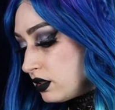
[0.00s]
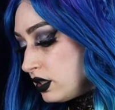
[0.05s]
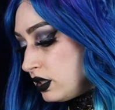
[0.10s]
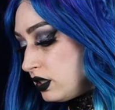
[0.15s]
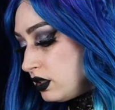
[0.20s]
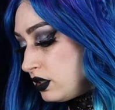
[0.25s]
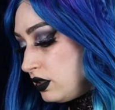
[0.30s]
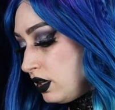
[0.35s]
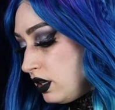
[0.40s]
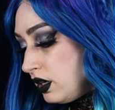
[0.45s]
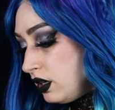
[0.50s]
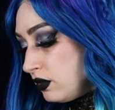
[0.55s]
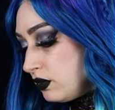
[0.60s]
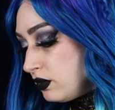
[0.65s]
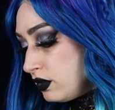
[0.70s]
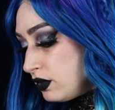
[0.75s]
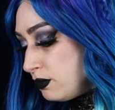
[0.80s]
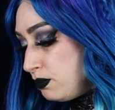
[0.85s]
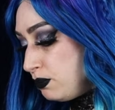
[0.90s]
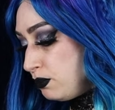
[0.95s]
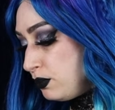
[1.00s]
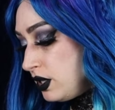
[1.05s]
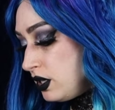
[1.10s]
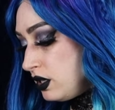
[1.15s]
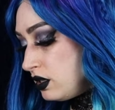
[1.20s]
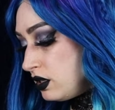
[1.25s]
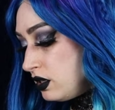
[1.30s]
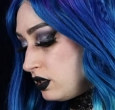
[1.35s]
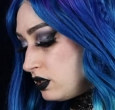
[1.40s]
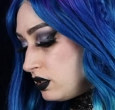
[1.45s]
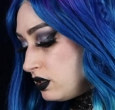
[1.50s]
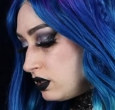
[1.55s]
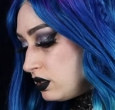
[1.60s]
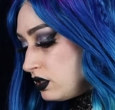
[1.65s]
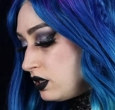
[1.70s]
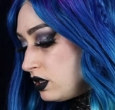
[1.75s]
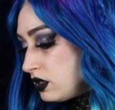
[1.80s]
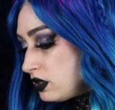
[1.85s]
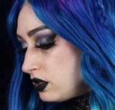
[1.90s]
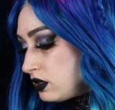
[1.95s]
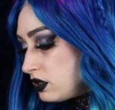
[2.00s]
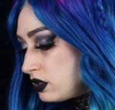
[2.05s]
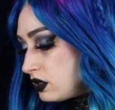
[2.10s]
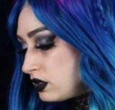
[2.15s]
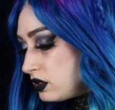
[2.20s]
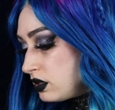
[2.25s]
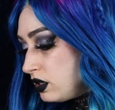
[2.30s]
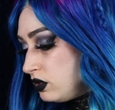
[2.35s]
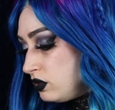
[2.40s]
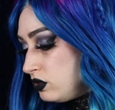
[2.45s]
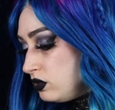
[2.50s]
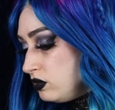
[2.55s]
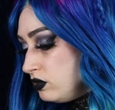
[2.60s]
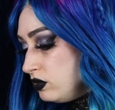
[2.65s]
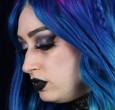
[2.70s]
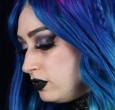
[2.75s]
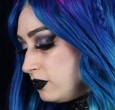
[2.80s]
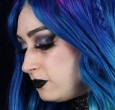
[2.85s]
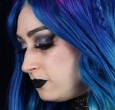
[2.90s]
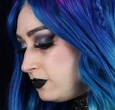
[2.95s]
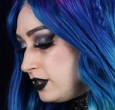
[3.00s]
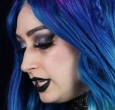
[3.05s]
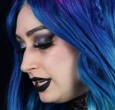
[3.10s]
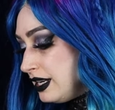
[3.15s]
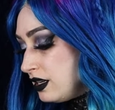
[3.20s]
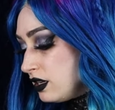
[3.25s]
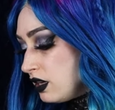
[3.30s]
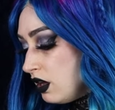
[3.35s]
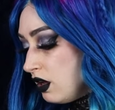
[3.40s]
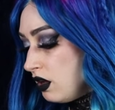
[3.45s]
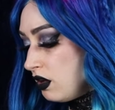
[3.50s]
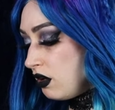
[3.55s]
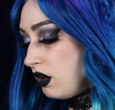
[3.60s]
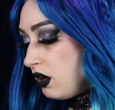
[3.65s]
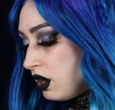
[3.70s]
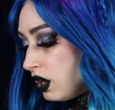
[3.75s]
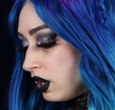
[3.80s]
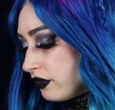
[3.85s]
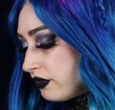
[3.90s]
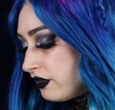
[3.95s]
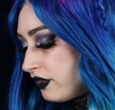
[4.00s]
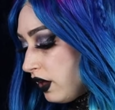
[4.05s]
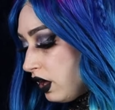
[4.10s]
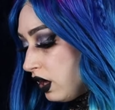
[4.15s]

get down to business to defeat the